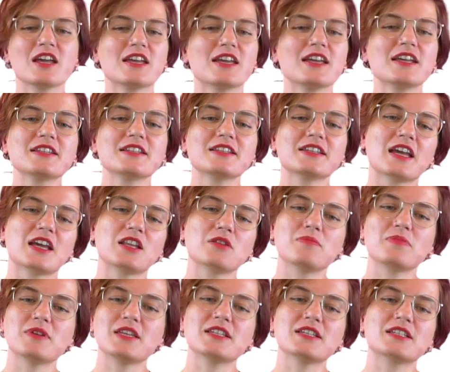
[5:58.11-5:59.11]
It can
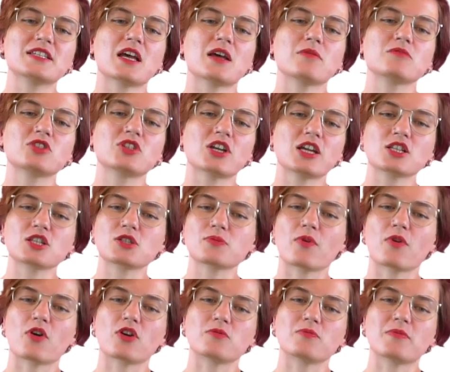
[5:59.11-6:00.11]
be some
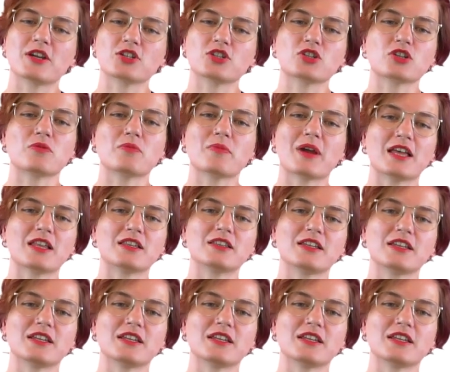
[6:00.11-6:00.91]
transport measurement.